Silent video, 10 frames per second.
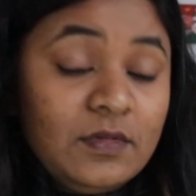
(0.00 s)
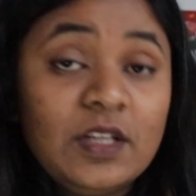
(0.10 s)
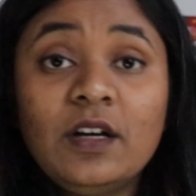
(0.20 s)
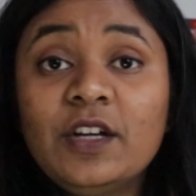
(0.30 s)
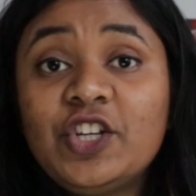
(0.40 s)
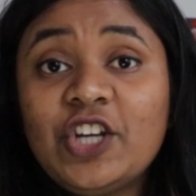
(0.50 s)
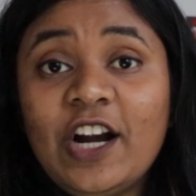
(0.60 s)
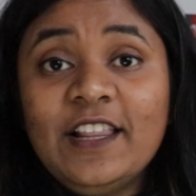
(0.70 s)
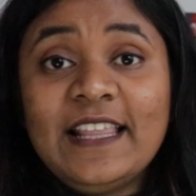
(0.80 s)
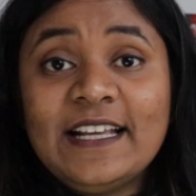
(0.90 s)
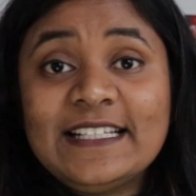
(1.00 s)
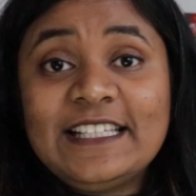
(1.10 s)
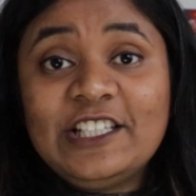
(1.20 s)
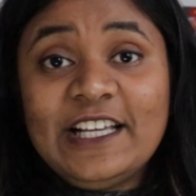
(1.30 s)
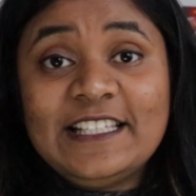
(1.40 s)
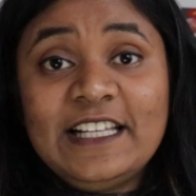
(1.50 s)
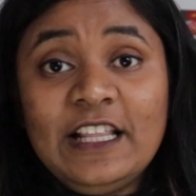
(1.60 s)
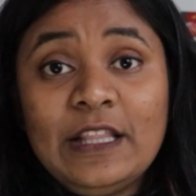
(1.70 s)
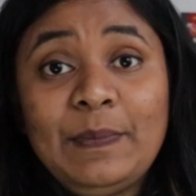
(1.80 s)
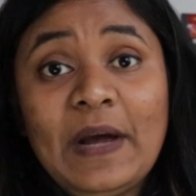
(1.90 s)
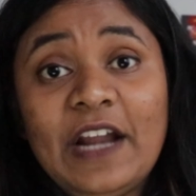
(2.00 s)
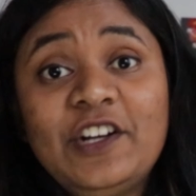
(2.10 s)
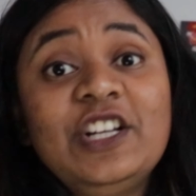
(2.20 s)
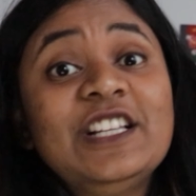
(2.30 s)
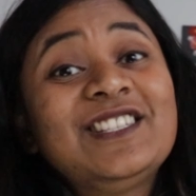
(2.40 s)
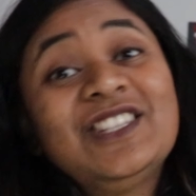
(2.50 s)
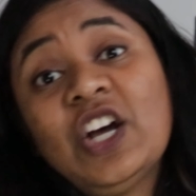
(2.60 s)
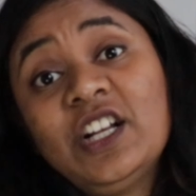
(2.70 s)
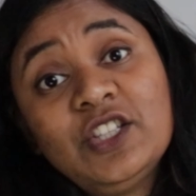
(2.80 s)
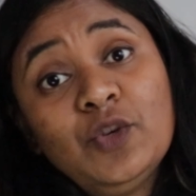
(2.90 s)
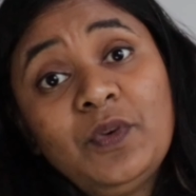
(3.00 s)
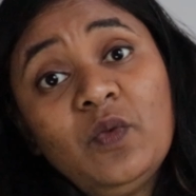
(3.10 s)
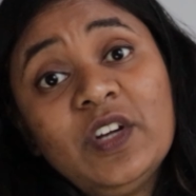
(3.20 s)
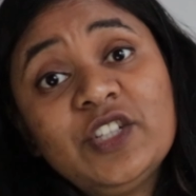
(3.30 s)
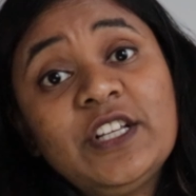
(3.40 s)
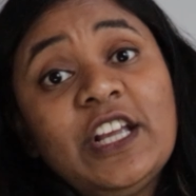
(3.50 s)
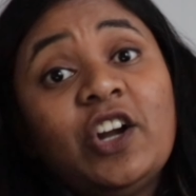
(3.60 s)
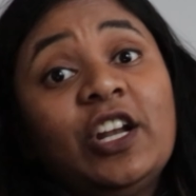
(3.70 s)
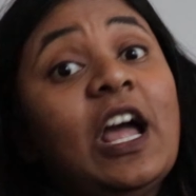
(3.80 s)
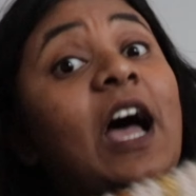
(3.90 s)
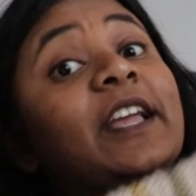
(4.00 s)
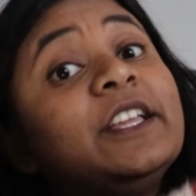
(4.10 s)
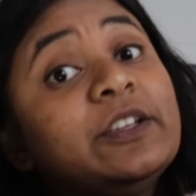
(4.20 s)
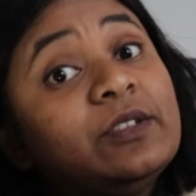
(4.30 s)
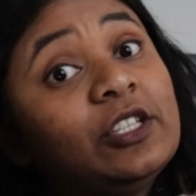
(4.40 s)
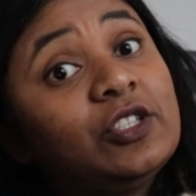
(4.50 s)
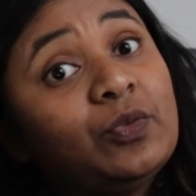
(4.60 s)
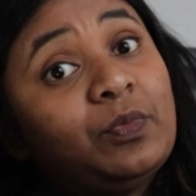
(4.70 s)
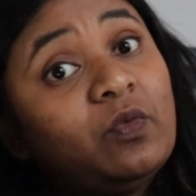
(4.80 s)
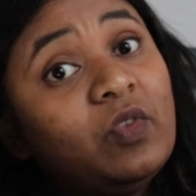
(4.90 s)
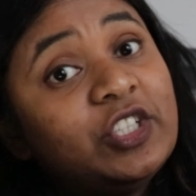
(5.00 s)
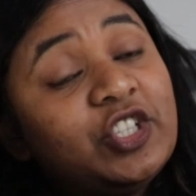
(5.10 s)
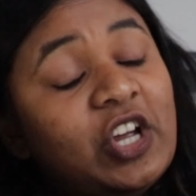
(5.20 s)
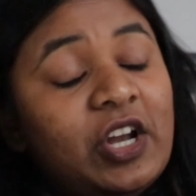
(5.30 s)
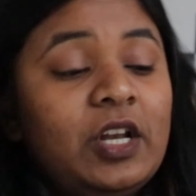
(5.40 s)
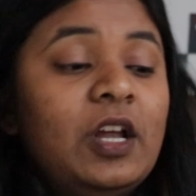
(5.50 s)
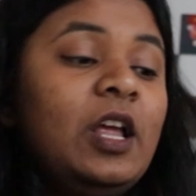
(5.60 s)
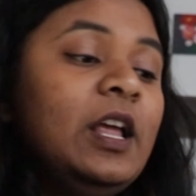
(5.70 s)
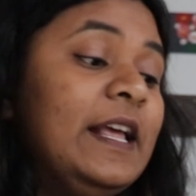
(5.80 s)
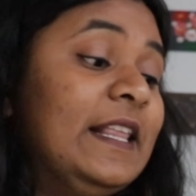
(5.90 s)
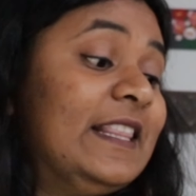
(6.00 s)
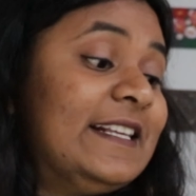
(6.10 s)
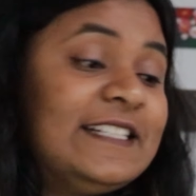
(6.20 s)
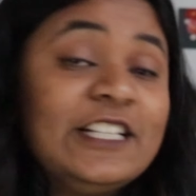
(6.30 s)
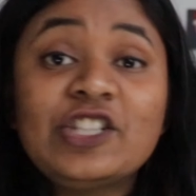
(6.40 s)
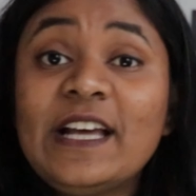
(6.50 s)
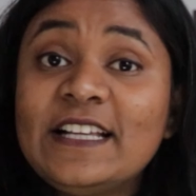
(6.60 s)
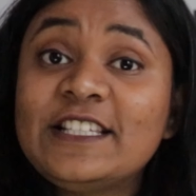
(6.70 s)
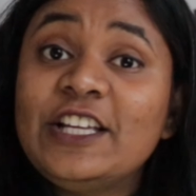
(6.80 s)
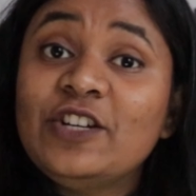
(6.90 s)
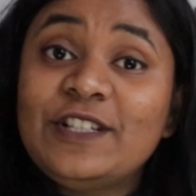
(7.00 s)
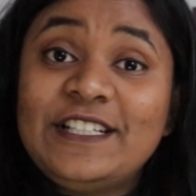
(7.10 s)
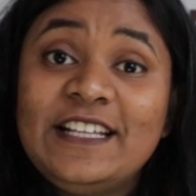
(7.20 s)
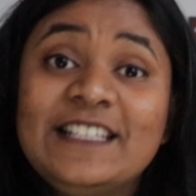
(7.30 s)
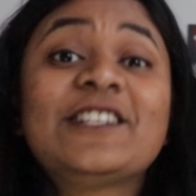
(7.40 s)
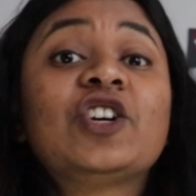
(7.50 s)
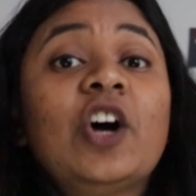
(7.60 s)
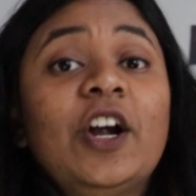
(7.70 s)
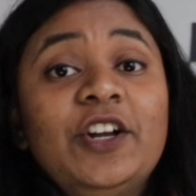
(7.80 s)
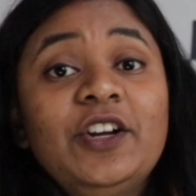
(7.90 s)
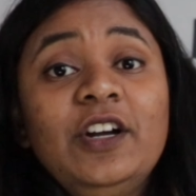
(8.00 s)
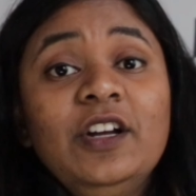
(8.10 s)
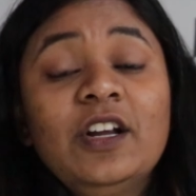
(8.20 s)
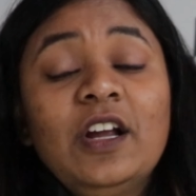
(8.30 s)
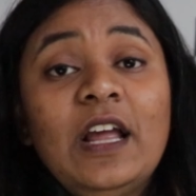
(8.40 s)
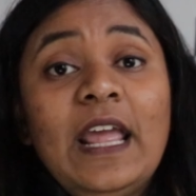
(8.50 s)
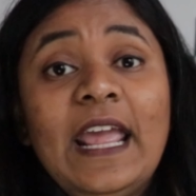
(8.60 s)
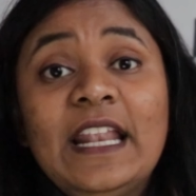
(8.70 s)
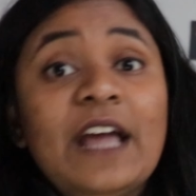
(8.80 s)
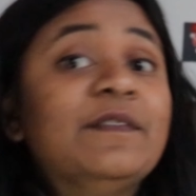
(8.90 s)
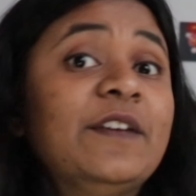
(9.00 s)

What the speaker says: The yarn that is suggested in the pattern is not a superwash yarn. I used a superwash yarn. The stitch that is used is garter, and I've